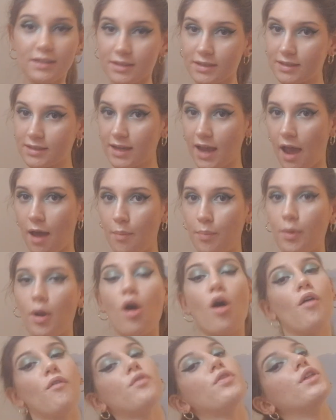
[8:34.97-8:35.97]
step
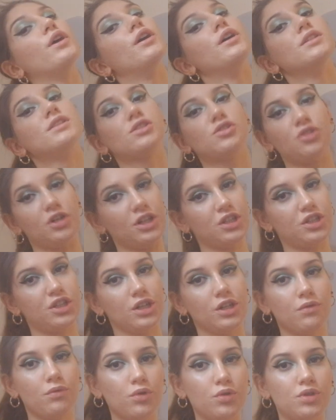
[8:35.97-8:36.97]
of the
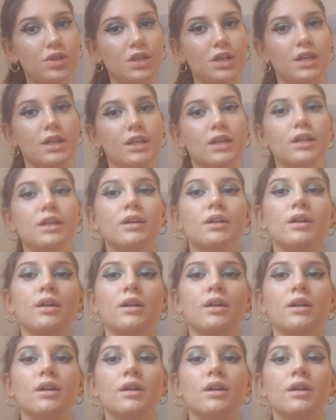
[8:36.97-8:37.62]
stretching routine.